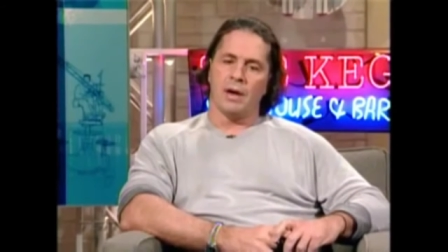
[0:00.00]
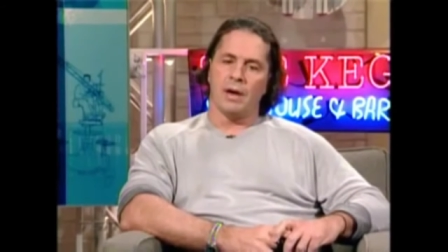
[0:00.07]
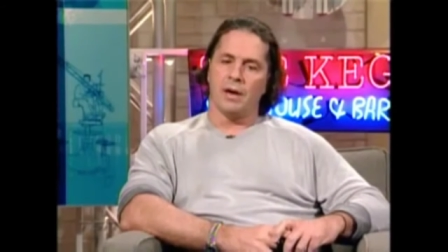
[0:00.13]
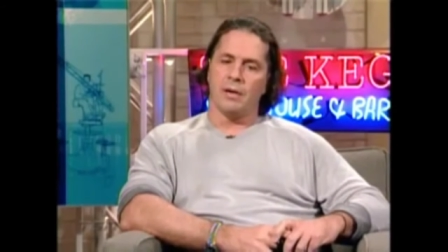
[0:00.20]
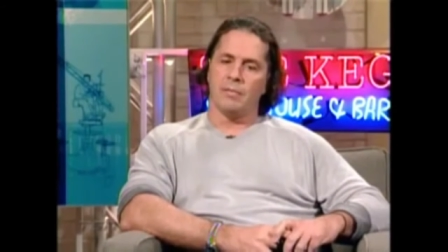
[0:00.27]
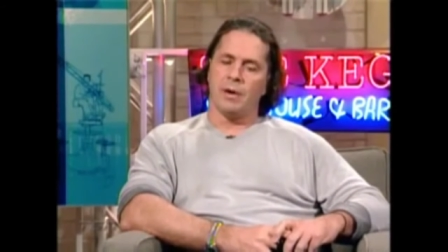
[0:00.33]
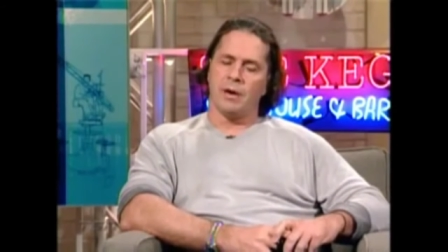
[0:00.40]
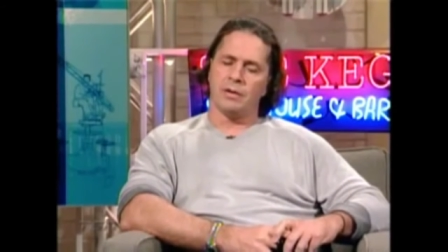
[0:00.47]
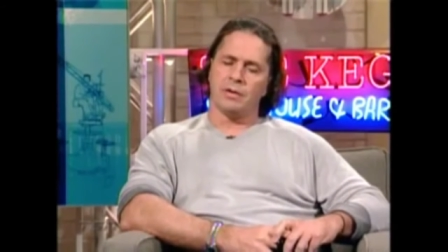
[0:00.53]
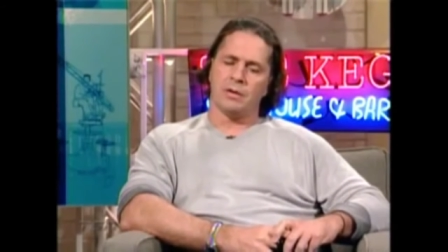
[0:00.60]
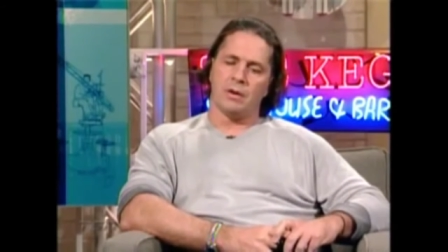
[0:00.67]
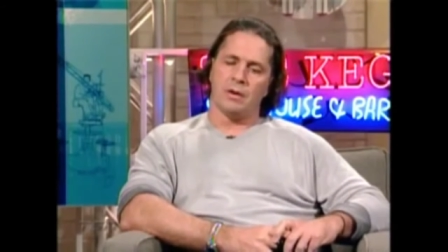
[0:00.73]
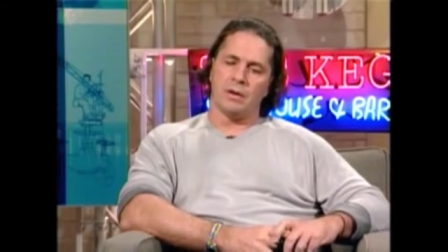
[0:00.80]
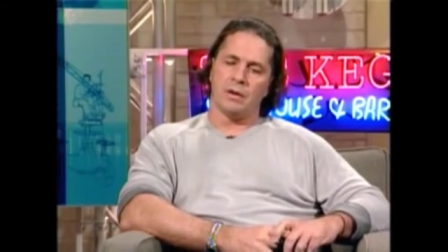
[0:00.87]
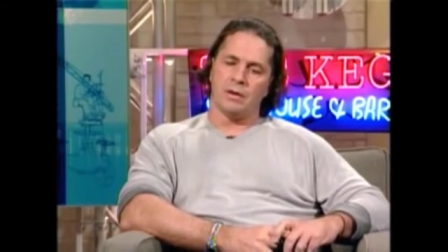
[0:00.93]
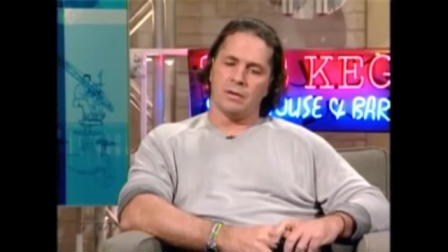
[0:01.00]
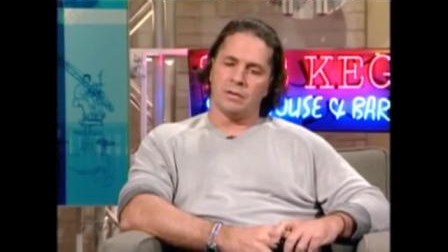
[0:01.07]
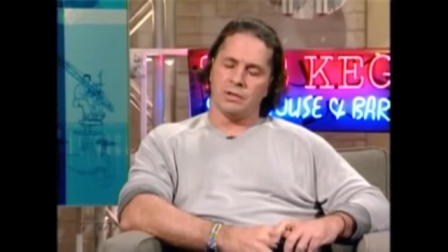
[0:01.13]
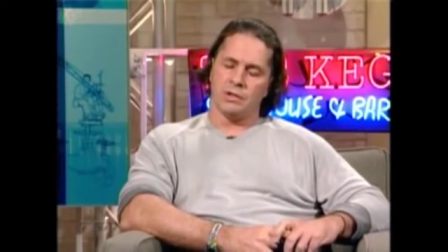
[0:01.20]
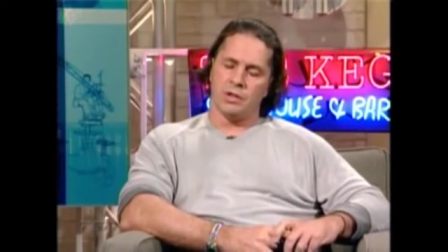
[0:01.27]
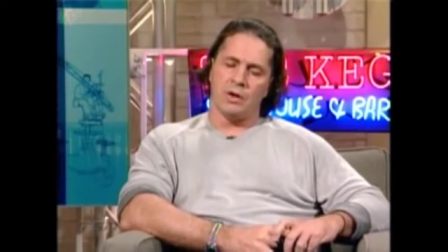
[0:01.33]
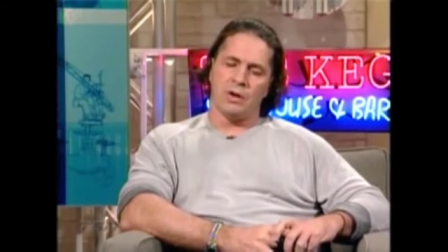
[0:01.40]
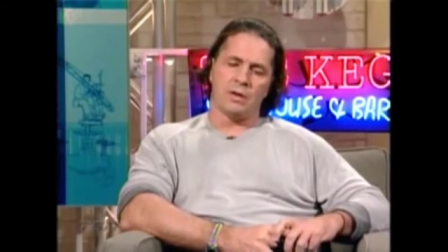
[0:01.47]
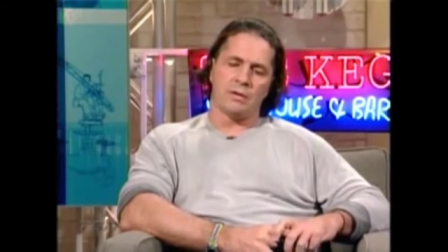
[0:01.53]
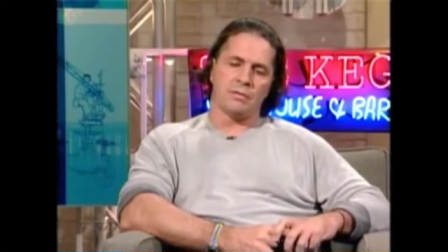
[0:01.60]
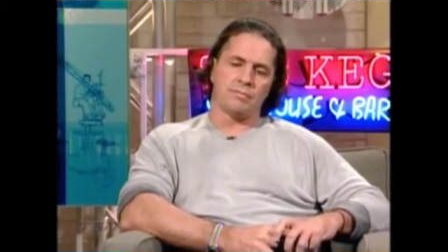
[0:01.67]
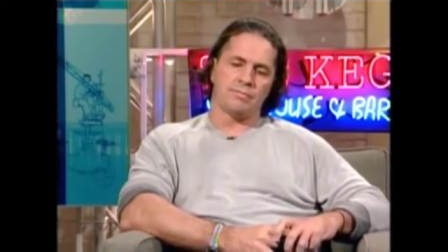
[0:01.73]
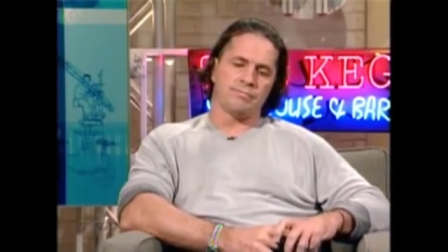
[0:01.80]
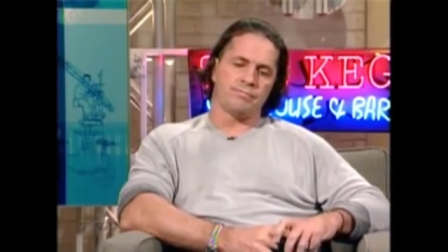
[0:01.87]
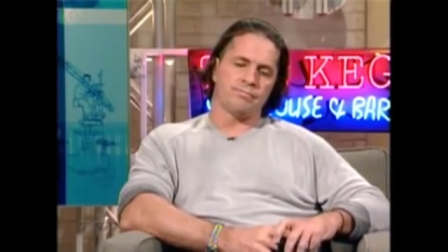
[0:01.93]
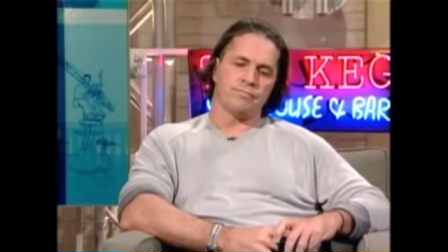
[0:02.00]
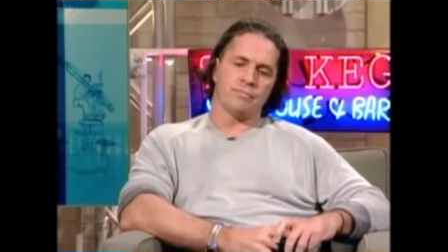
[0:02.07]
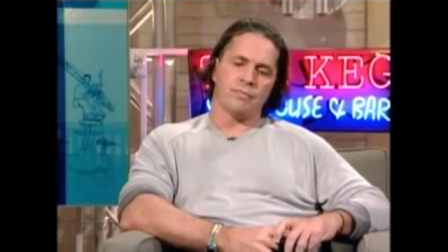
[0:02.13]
Um, Hunt, uh, Shawn